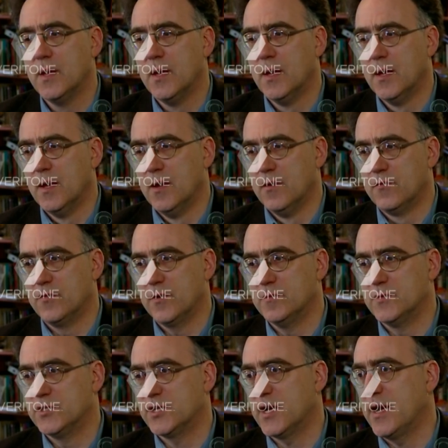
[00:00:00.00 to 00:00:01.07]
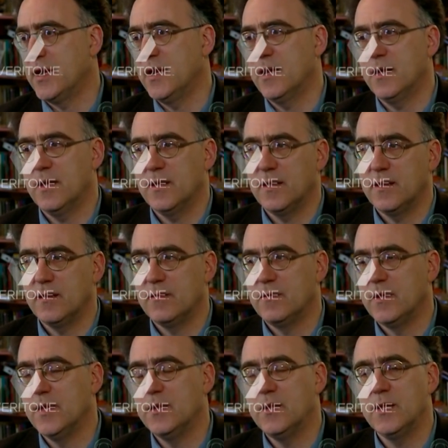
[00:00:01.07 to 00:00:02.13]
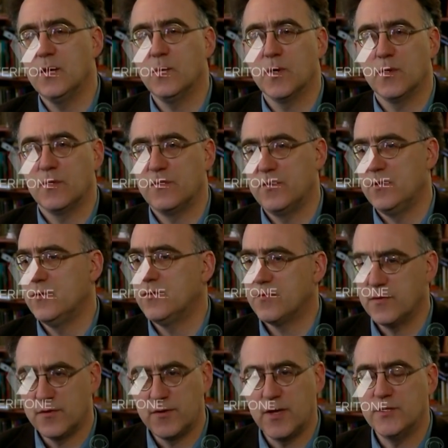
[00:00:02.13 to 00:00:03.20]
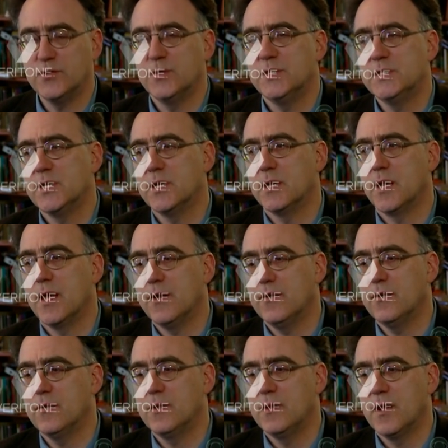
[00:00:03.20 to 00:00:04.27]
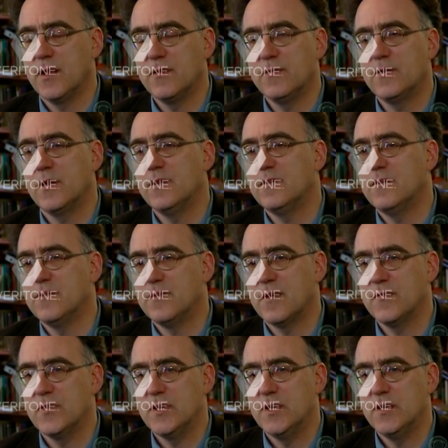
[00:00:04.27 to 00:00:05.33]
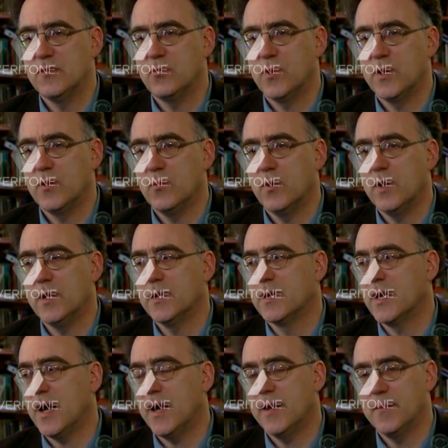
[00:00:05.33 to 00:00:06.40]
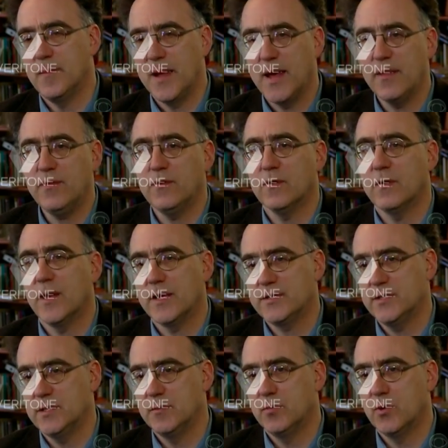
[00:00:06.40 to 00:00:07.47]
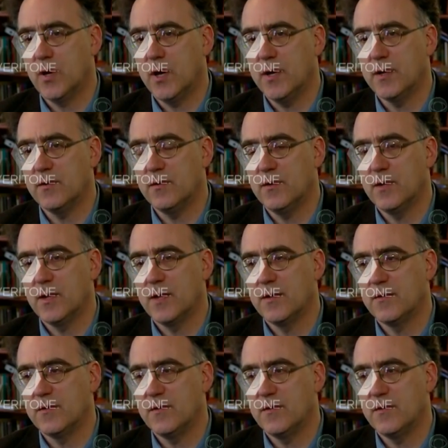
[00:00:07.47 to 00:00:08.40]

from China and India, where it was used for centuries, and it entered the United States in seventeen twenty-one. Cotton Mather actually brought it to the United